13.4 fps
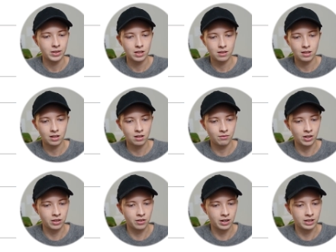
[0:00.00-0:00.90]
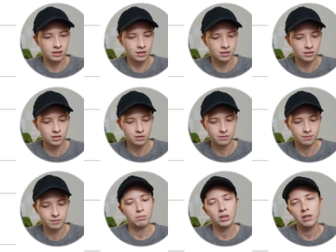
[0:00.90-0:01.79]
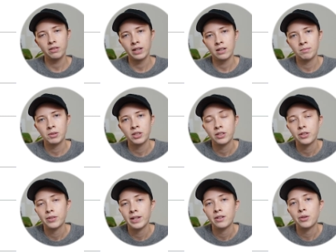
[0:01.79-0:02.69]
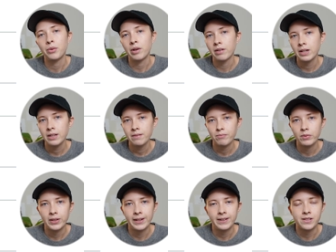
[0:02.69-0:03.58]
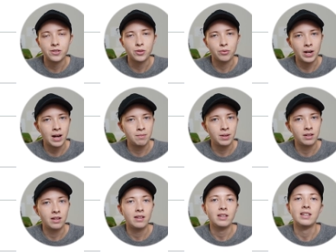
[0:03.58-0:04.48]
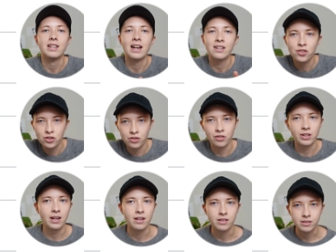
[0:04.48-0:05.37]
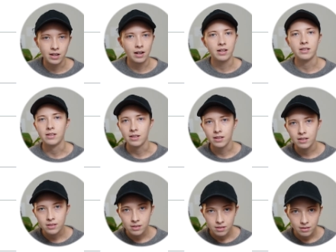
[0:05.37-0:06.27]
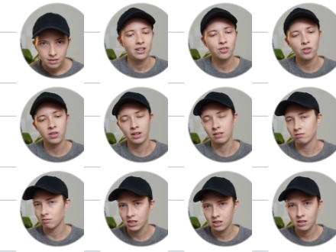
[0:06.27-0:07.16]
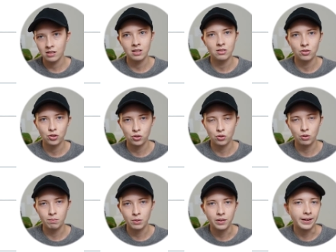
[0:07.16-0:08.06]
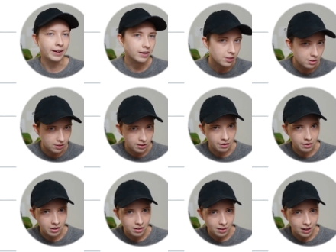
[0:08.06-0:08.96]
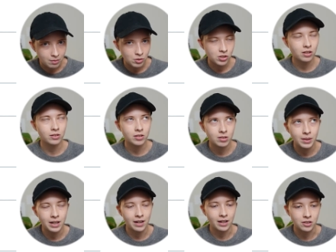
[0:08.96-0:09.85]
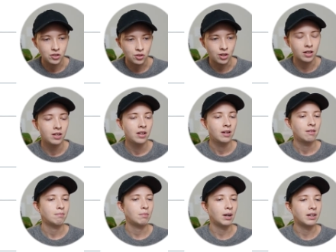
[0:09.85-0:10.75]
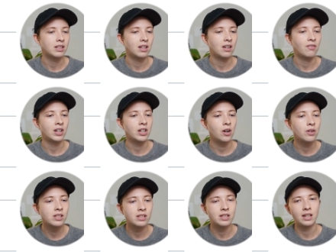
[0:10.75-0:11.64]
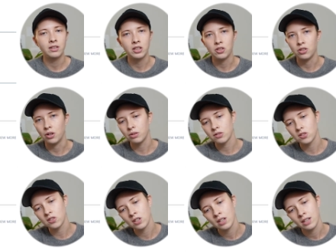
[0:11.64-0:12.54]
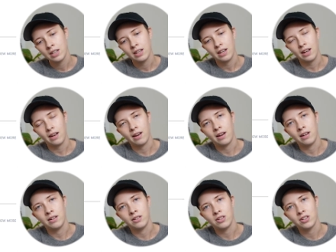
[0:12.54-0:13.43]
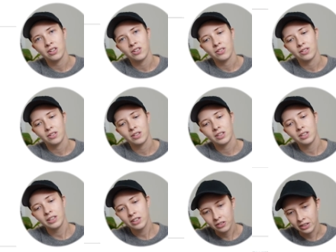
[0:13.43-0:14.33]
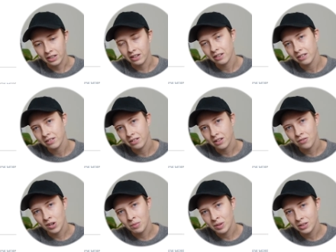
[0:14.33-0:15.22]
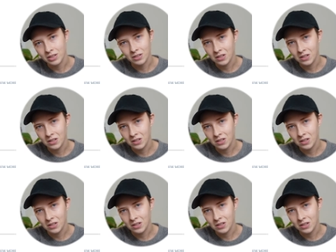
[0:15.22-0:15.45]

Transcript: to think of other ideas. Below that, I'm gonna create a query that is grabbing yesterday's ideas. Here's the thing, this isn't super necessary. I'm just a little bit extra, but if I go into daily notes, and clearly, if I'm in the